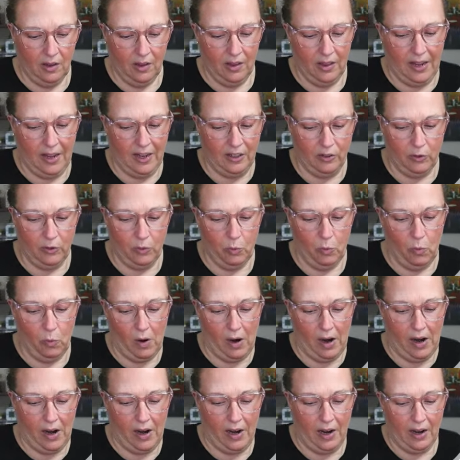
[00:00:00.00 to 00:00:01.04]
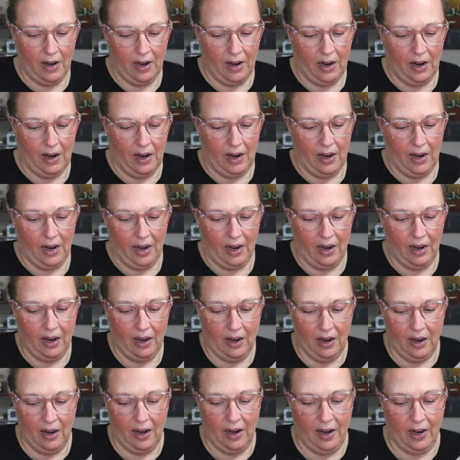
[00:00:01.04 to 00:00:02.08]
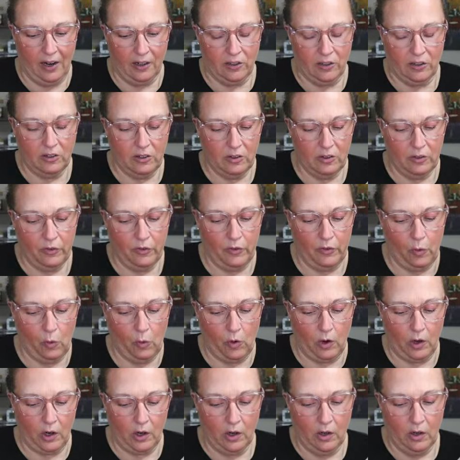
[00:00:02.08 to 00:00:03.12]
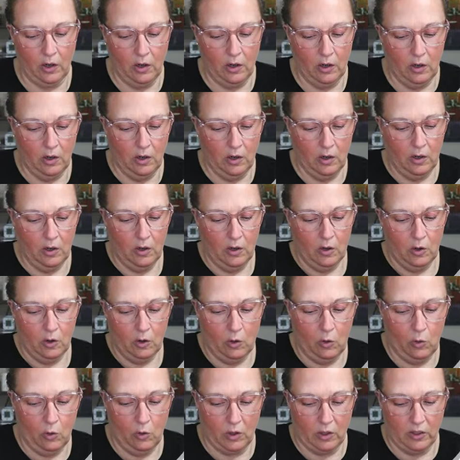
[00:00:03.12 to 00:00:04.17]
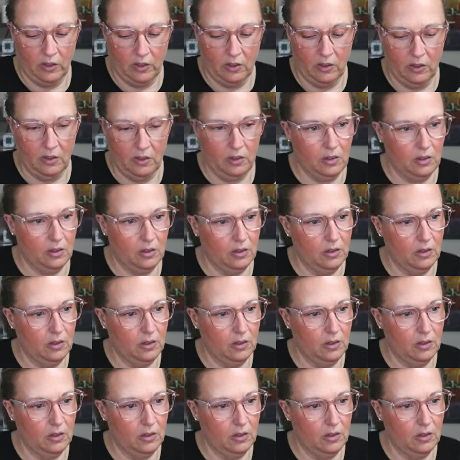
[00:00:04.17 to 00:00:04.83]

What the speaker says: That's why I asked for Cores.